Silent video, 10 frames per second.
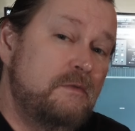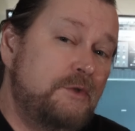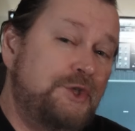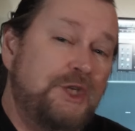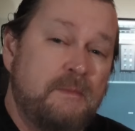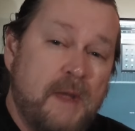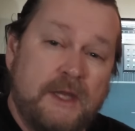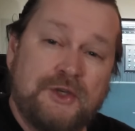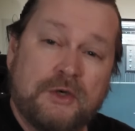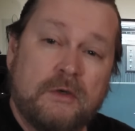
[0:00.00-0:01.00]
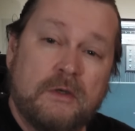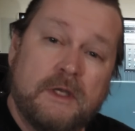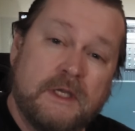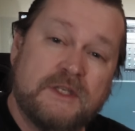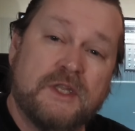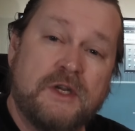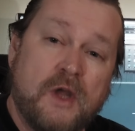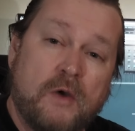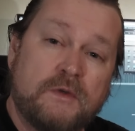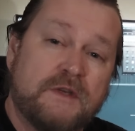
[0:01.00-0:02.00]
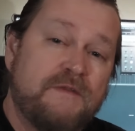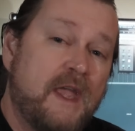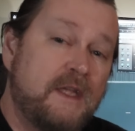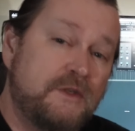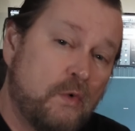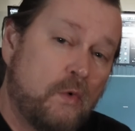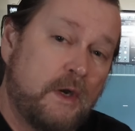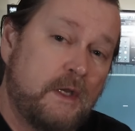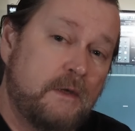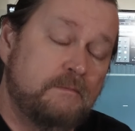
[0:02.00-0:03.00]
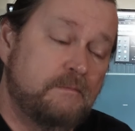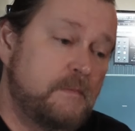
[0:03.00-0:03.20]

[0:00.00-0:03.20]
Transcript: G major is the notes of A Dorian